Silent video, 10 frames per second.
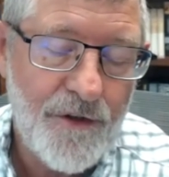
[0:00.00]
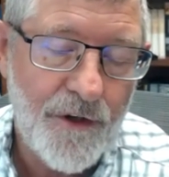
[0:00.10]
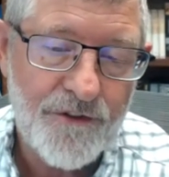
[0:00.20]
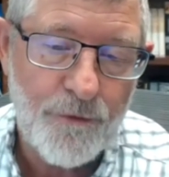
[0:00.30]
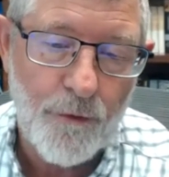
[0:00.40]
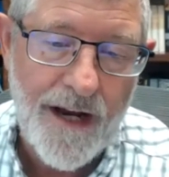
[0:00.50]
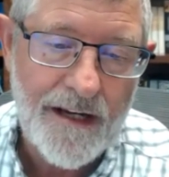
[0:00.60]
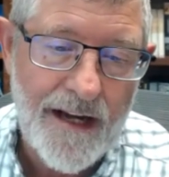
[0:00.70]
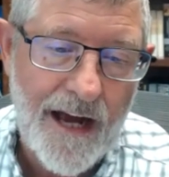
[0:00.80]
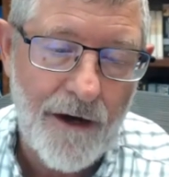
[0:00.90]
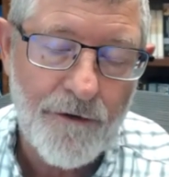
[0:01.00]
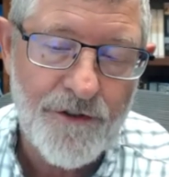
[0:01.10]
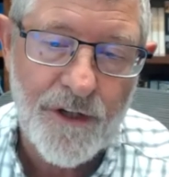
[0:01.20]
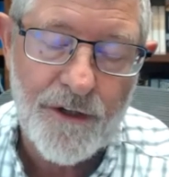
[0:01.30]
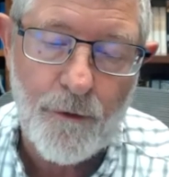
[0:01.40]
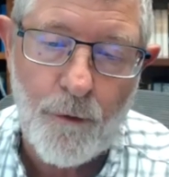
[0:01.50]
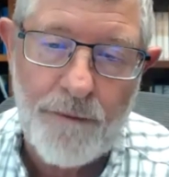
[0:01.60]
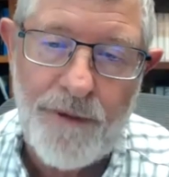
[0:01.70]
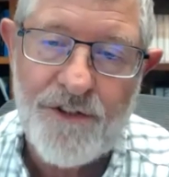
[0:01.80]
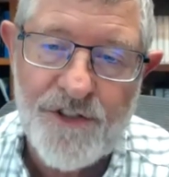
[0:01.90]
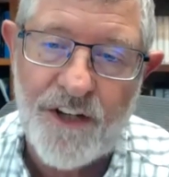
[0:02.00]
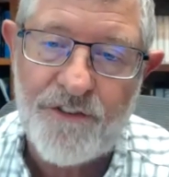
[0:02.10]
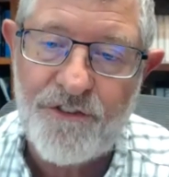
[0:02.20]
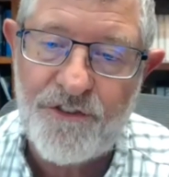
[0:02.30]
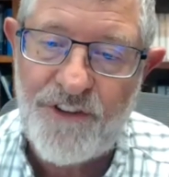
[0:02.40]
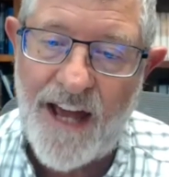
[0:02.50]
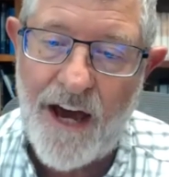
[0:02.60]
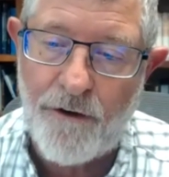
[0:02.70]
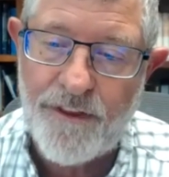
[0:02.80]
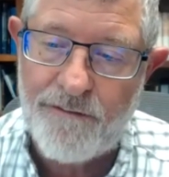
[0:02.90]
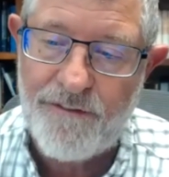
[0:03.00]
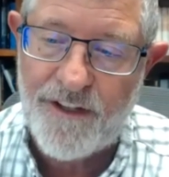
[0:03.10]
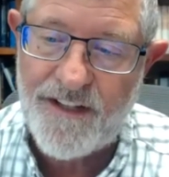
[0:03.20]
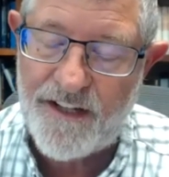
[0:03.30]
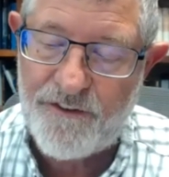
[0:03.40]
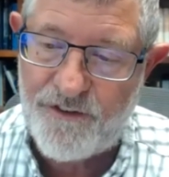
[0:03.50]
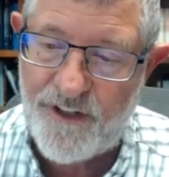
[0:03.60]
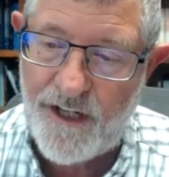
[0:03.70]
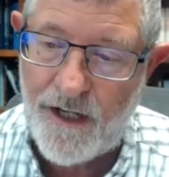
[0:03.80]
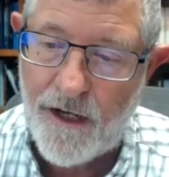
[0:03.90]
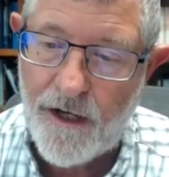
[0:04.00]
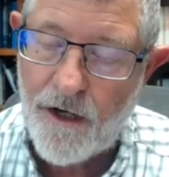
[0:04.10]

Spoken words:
It's right now would be just south of the Dead Sea.